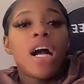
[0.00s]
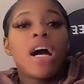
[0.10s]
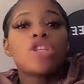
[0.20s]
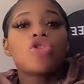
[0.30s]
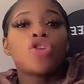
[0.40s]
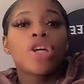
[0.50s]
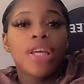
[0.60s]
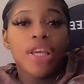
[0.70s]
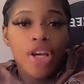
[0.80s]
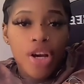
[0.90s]
Because on a
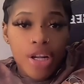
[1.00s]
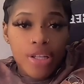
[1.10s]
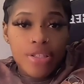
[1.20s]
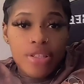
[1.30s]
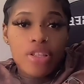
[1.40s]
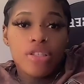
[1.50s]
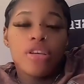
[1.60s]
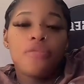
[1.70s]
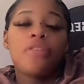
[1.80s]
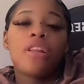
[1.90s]
careless,
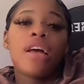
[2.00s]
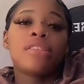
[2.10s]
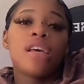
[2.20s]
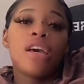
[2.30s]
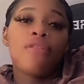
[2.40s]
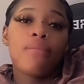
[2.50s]
see, I feel like say